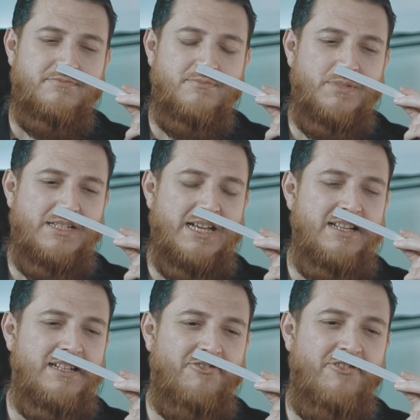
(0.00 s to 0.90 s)

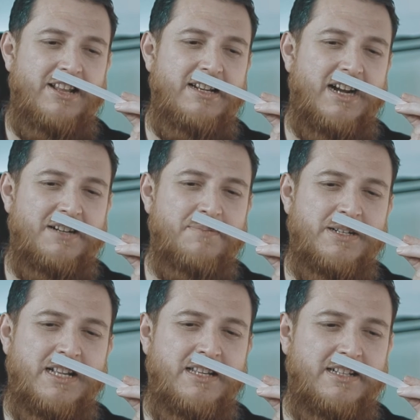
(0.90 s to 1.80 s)
Metallic, very light
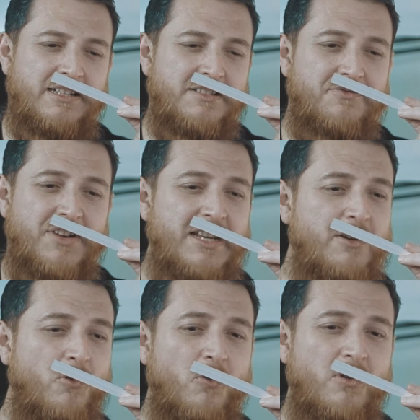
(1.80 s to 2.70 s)
metallic. It is very
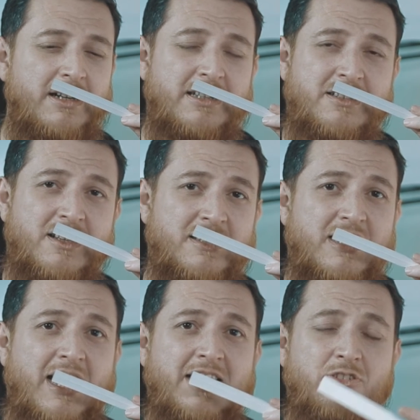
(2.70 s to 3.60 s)
cold. It is just
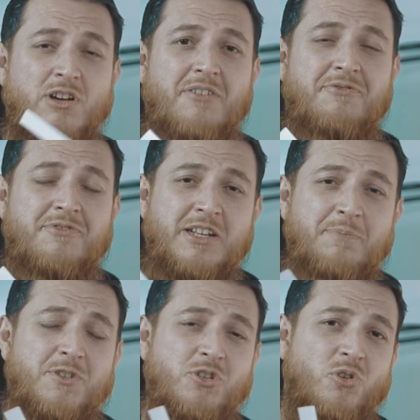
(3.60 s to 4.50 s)
like you have
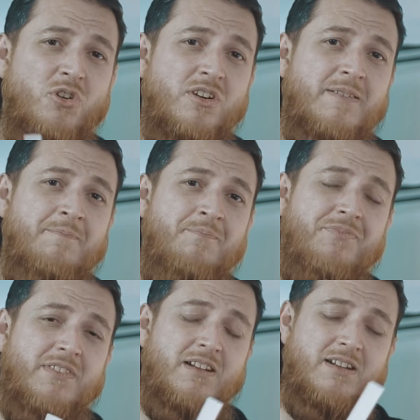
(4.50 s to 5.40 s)
dipped your
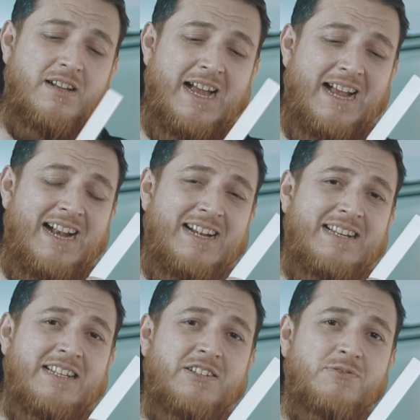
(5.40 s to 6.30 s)
hand
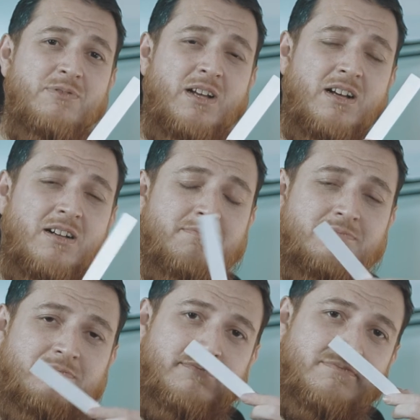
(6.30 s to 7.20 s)
into the
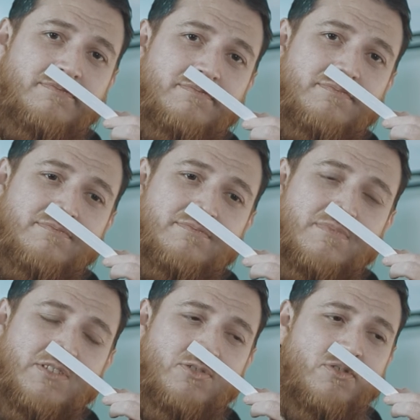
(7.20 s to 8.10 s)

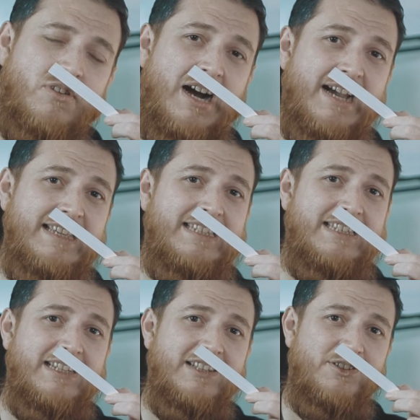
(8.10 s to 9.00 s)

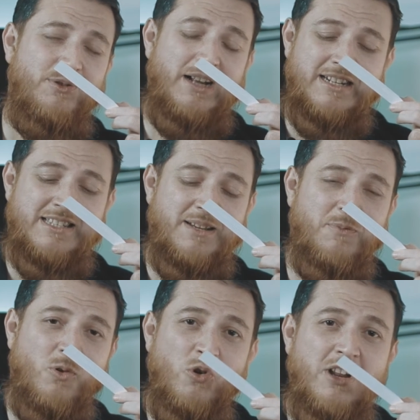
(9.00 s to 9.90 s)
ice to get
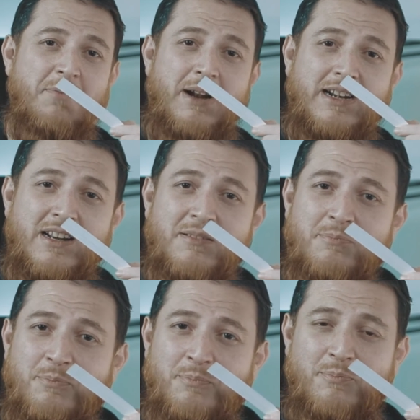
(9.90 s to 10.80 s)
some golden metal
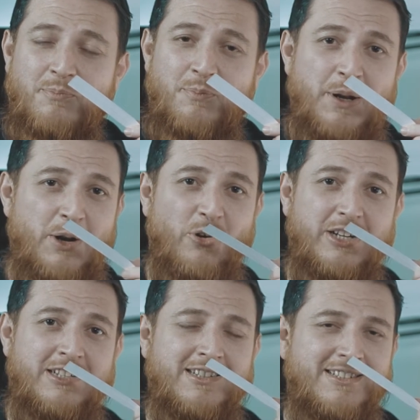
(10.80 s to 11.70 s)
below
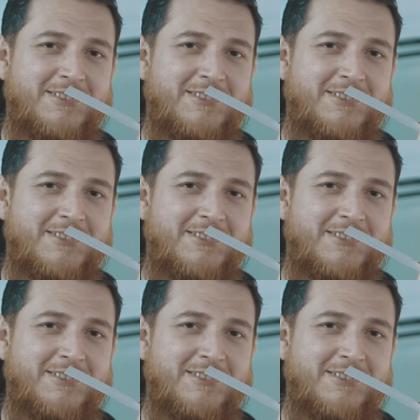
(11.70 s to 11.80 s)
it.